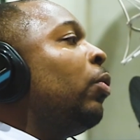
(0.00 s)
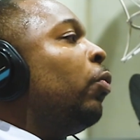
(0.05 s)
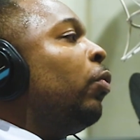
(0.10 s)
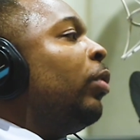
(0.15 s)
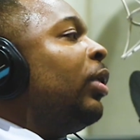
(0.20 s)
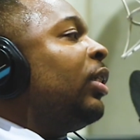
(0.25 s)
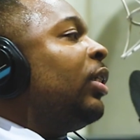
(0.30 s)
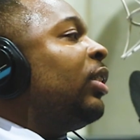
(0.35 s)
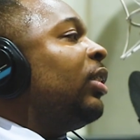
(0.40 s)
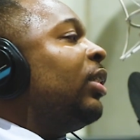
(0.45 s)

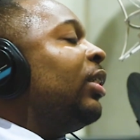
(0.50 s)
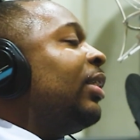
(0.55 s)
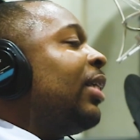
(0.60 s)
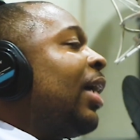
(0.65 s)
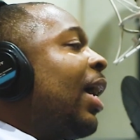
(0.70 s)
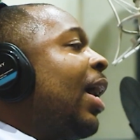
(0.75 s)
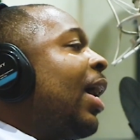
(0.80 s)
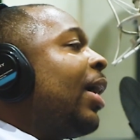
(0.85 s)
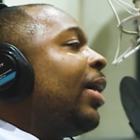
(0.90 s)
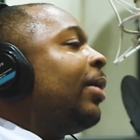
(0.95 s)
wish, the
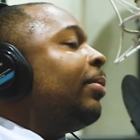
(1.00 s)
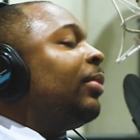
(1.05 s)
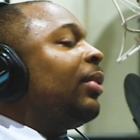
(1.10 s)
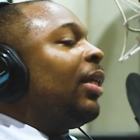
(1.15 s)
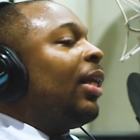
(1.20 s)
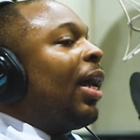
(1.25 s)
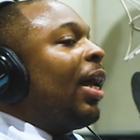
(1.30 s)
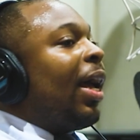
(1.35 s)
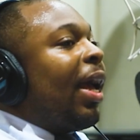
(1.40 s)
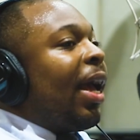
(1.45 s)
time
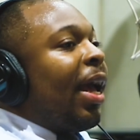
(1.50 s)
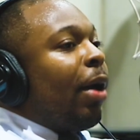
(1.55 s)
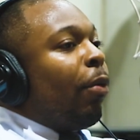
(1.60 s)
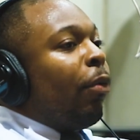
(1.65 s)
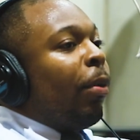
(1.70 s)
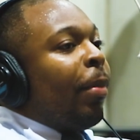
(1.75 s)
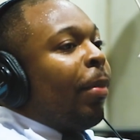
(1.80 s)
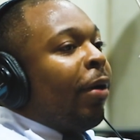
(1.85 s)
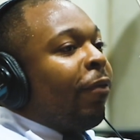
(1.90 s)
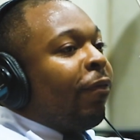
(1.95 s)
that I
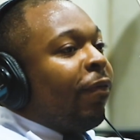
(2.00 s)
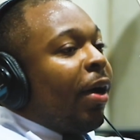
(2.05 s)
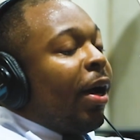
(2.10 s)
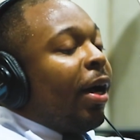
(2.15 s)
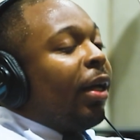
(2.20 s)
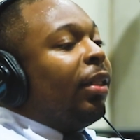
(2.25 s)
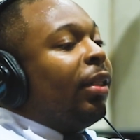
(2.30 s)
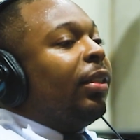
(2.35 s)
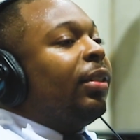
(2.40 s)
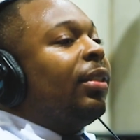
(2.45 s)
had with my
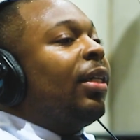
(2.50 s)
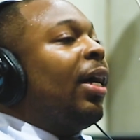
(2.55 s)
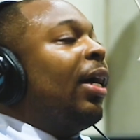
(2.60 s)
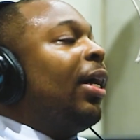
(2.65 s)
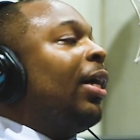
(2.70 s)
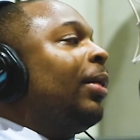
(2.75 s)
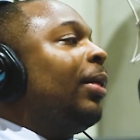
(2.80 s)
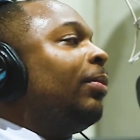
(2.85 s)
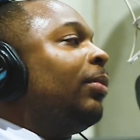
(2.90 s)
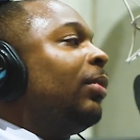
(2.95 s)
father,
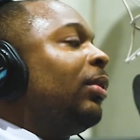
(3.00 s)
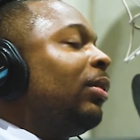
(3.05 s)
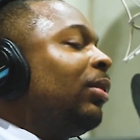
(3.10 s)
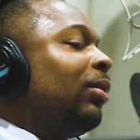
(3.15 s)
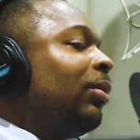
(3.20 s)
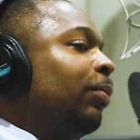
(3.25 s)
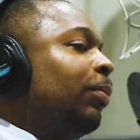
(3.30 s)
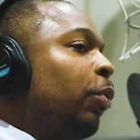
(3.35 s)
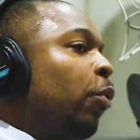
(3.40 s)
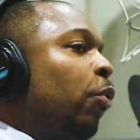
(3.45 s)

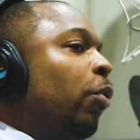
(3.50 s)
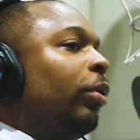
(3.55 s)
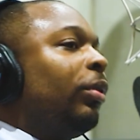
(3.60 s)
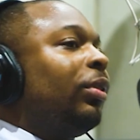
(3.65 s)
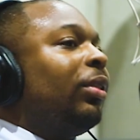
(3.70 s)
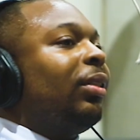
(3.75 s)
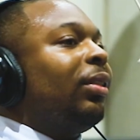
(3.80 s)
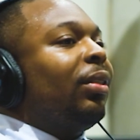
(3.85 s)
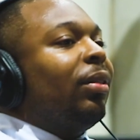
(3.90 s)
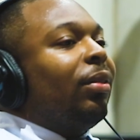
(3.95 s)

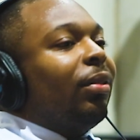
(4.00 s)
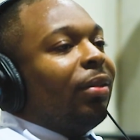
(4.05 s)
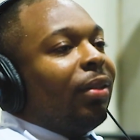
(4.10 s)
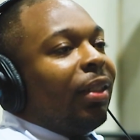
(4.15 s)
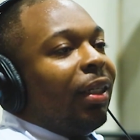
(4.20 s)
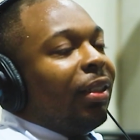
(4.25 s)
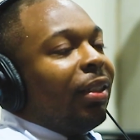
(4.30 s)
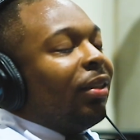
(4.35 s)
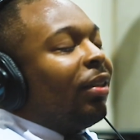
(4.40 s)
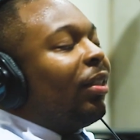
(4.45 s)
sports,
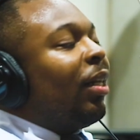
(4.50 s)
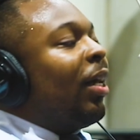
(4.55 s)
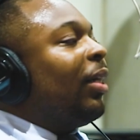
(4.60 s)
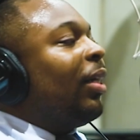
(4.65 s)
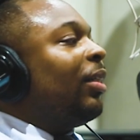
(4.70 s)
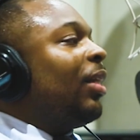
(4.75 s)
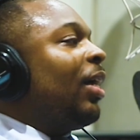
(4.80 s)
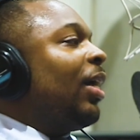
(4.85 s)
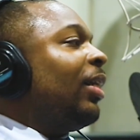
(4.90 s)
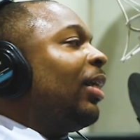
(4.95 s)
things
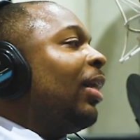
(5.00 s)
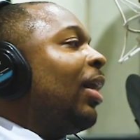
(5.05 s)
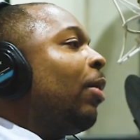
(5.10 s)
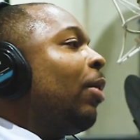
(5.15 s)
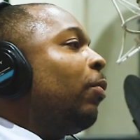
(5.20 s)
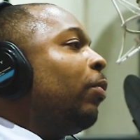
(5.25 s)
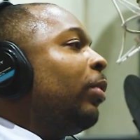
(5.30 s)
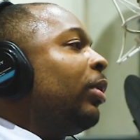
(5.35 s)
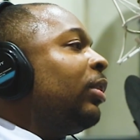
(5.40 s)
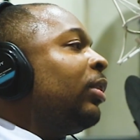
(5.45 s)
like that
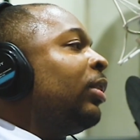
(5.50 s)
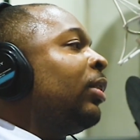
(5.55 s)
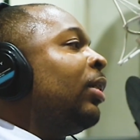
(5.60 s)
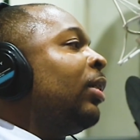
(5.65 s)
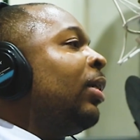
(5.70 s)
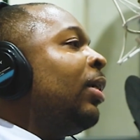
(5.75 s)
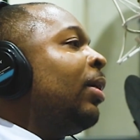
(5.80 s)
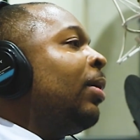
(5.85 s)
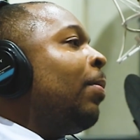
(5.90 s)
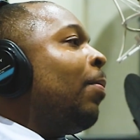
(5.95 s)
I wish
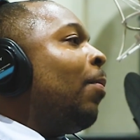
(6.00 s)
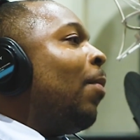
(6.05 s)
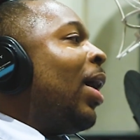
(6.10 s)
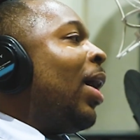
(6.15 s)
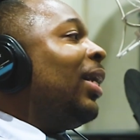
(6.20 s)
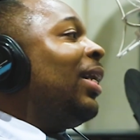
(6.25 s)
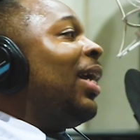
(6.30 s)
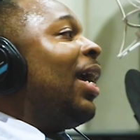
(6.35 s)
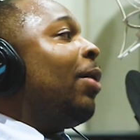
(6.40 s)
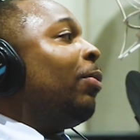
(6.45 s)

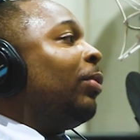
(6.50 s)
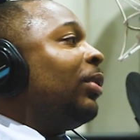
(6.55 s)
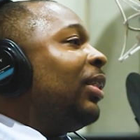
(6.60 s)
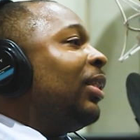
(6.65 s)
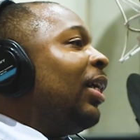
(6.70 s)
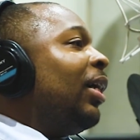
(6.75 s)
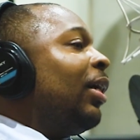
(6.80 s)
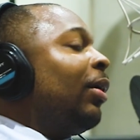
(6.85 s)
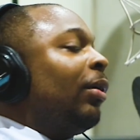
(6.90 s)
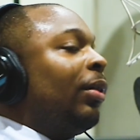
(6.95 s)
my dad was
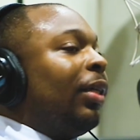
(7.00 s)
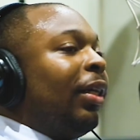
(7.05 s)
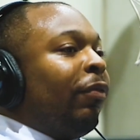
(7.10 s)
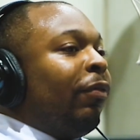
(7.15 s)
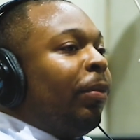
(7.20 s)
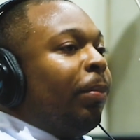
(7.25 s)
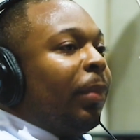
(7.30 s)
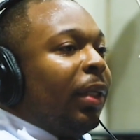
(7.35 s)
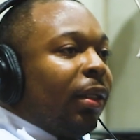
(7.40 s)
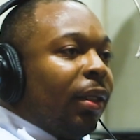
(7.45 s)
there
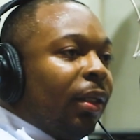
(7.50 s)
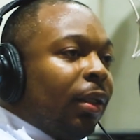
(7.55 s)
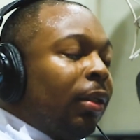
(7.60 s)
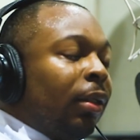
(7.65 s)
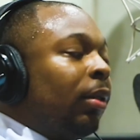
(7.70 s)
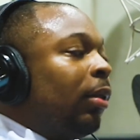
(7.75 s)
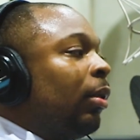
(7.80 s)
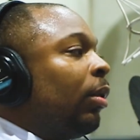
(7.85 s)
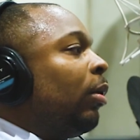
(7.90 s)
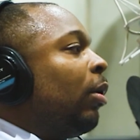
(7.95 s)
giving me the
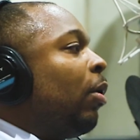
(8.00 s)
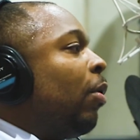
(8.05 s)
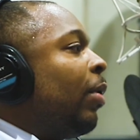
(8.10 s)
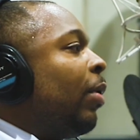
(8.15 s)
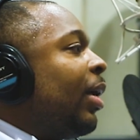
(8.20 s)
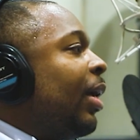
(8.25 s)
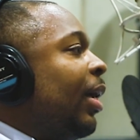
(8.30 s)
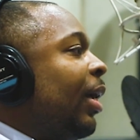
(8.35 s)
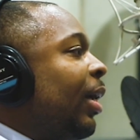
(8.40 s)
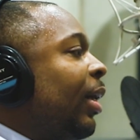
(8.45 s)

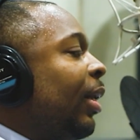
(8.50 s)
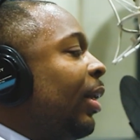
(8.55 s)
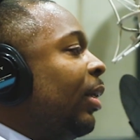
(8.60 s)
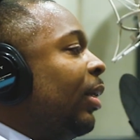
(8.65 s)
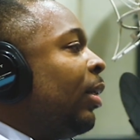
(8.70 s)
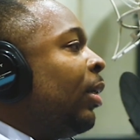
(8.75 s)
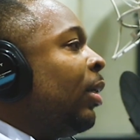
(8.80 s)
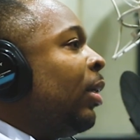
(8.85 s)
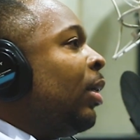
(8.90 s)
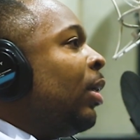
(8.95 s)
go ahead,
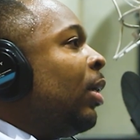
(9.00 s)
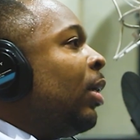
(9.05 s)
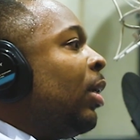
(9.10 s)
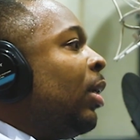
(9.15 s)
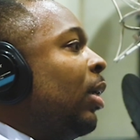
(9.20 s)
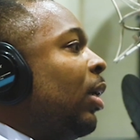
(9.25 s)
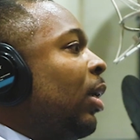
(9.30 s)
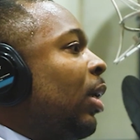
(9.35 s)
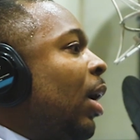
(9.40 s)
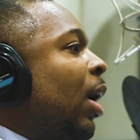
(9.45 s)
and
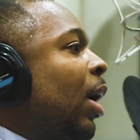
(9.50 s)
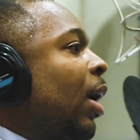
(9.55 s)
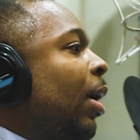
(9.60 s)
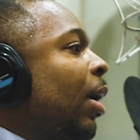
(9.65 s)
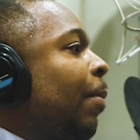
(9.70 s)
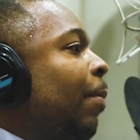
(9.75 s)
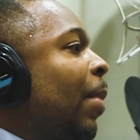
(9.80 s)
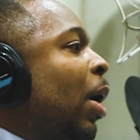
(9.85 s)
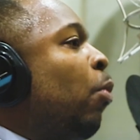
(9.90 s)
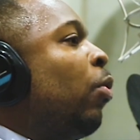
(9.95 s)

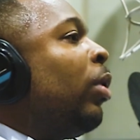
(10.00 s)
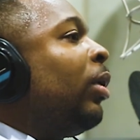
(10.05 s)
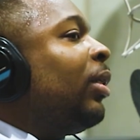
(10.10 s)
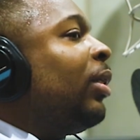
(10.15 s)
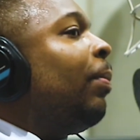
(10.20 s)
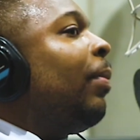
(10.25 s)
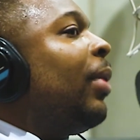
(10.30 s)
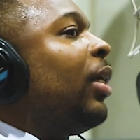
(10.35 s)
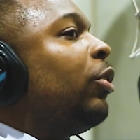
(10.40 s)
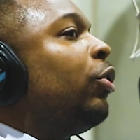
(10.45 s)
I
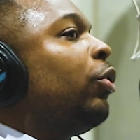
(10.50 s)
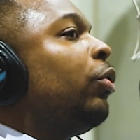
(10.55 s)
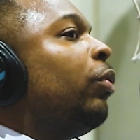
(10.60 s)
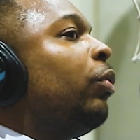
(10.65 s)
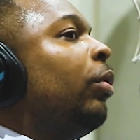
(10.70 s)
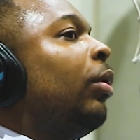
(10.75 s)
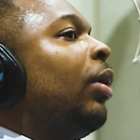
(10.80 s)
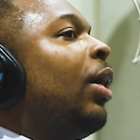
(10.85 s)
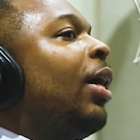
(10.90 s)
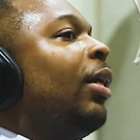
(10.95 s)
want to make
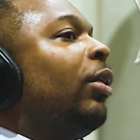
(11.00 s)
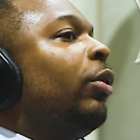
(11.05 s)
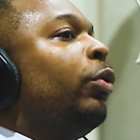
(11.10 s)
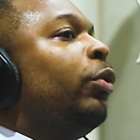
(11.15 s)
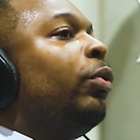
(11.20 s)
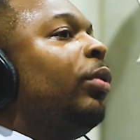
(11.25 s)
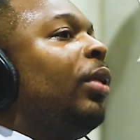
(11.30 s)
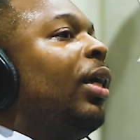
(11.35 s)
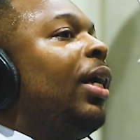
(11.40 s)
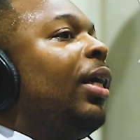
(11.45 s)
sure I
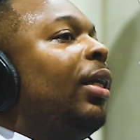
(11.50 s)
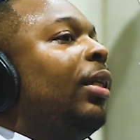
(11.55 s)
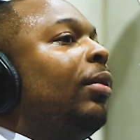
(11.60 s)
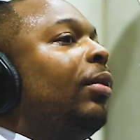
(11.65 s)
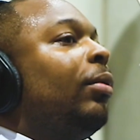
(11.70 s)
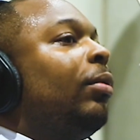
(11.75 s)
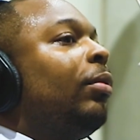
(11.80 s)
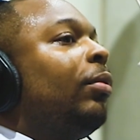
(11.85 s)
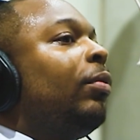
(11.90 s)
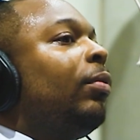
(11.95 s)
do that
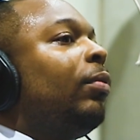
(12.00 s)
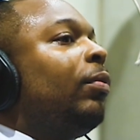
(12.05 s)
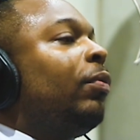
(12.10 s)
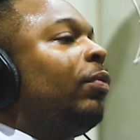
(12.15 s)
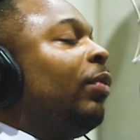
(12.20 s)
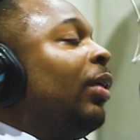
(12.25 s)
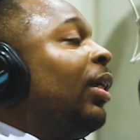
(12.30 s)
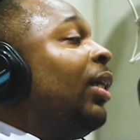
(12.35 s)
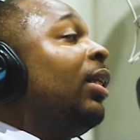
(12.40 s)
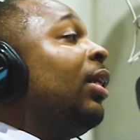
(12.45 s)

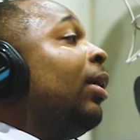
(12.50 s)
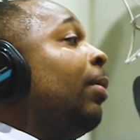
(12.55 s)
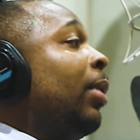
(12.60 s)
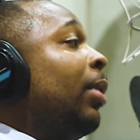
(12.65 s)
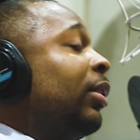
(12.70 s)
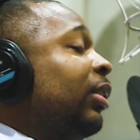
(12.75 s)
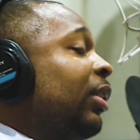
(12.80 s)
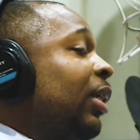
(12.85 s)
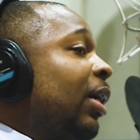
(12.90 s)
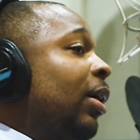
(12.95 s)
for any of
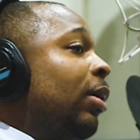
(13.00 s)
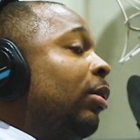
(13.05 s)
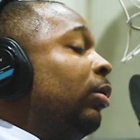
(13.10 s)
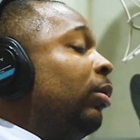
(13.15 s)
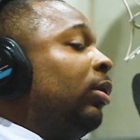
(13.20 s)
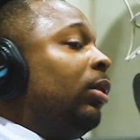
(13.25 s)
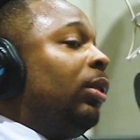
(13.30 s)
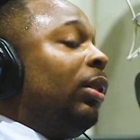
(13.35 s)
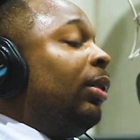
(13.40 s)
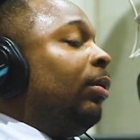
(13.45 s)
my
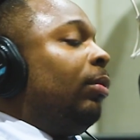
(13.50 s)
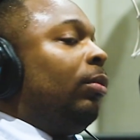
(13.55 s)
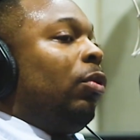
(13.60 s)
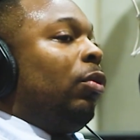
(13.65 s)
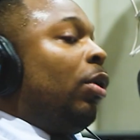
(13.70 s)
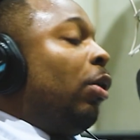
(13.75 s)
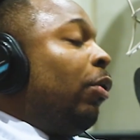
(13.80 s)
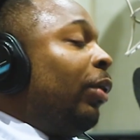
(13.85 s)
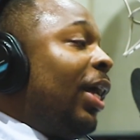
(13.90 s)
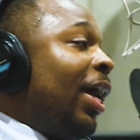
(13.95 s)
childs. I
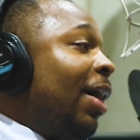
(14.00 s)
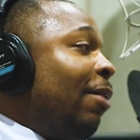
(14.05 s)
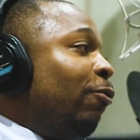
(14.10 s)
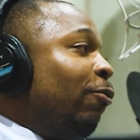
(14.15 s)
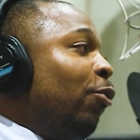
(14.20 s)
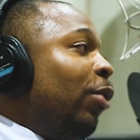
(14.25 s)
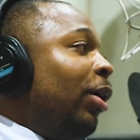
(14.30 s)
only have